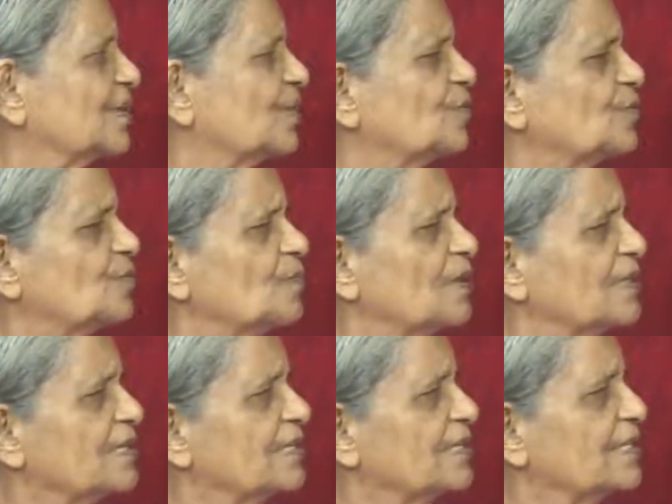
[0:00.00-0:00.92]

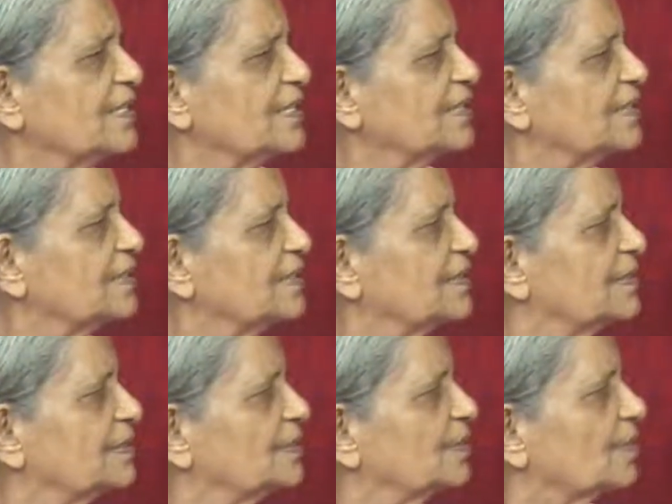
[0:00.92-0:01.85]
automatically
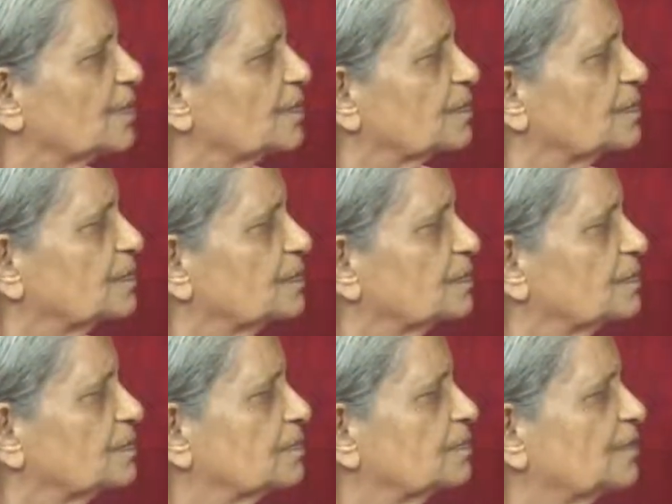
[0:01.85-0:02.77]
you are,
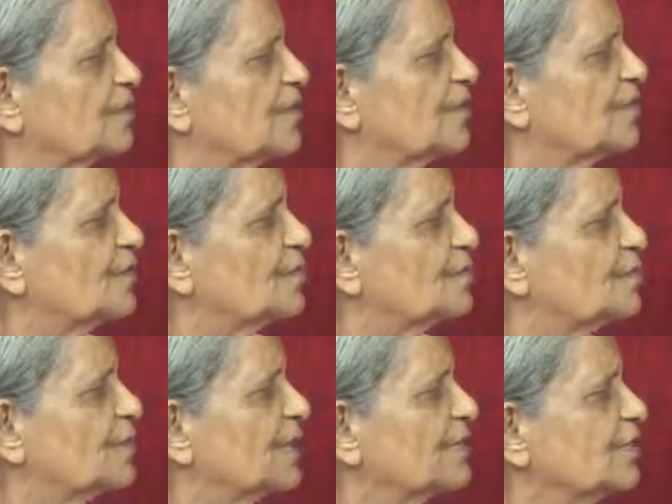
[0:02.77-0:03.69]
with every
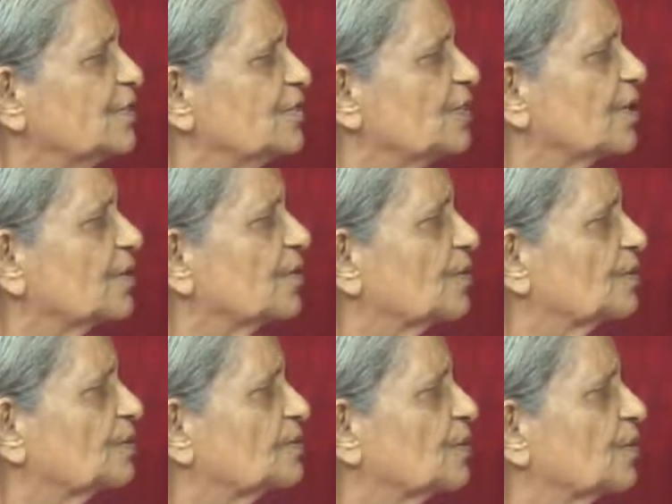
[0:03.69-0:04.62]
breath, you are
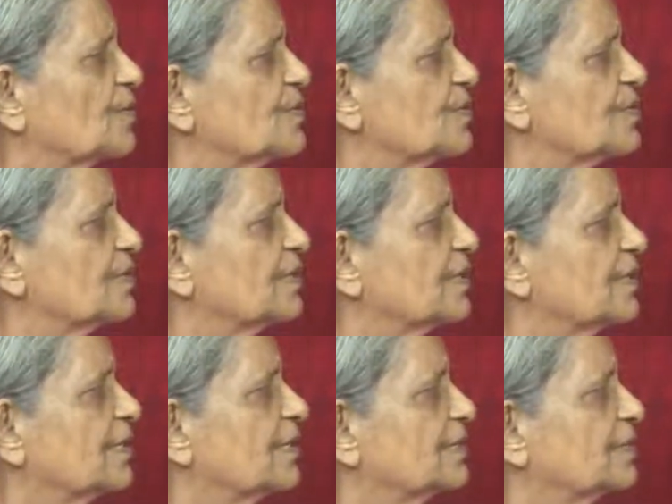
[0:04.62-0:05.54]

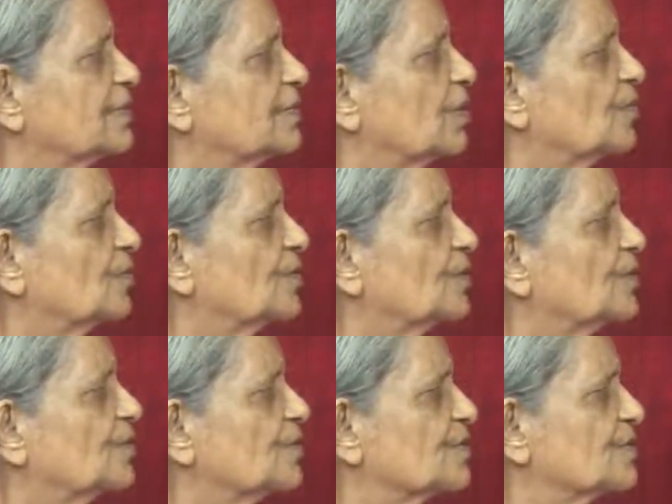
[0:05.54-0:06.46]
constantly offering
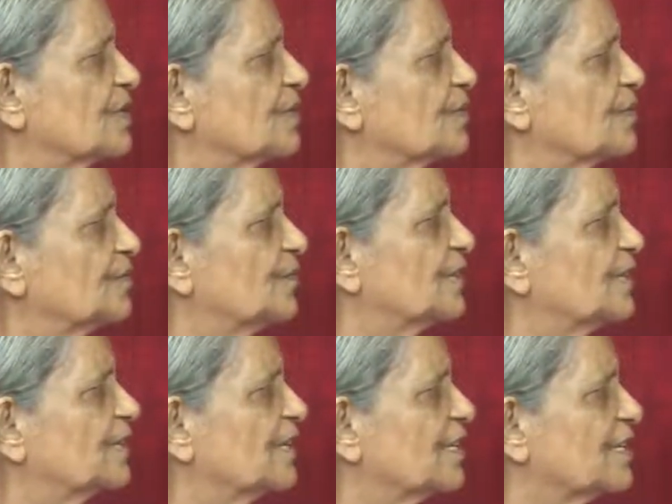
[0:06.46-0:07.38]
yourself with
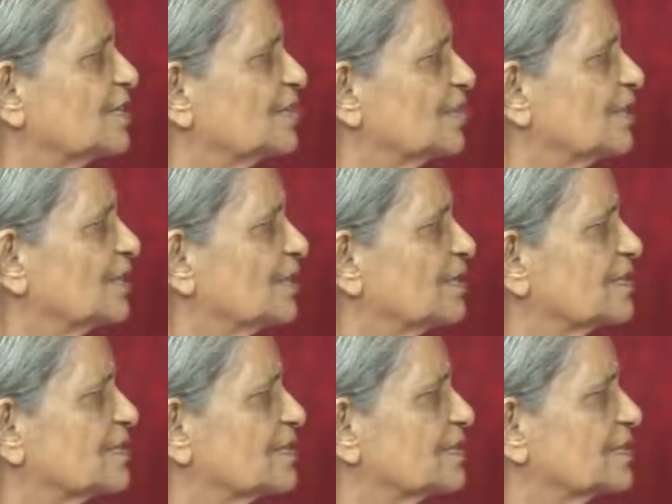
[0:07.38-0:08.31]

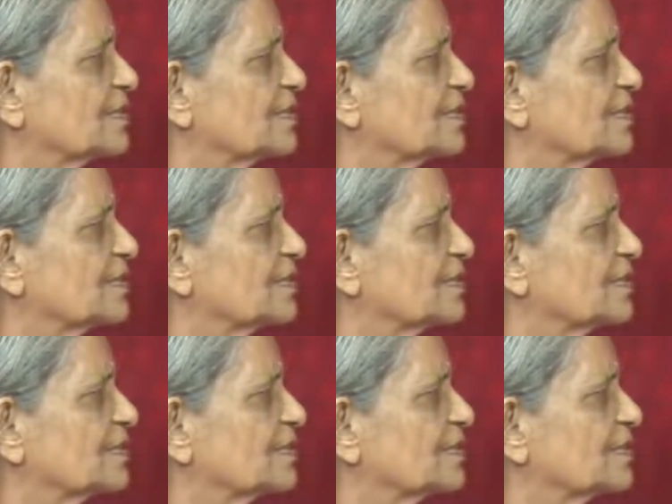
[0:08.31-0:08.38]
gratefulness.